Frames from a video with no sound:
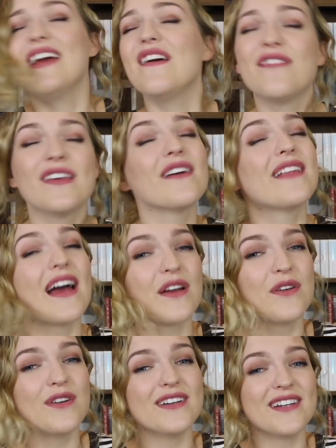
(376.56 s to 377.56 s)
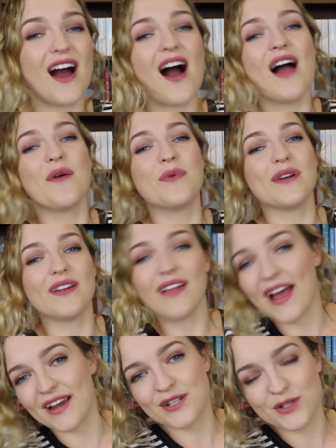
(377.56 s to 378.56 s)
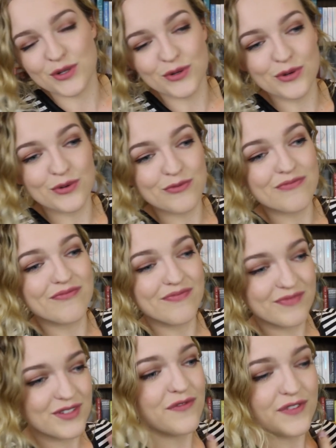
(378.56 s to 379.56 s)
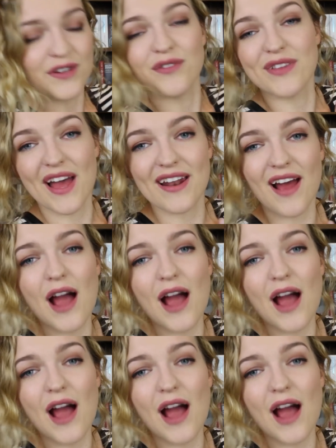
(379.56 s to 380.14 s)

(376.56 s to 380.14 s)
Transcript: if they're that good, I would like to feel that.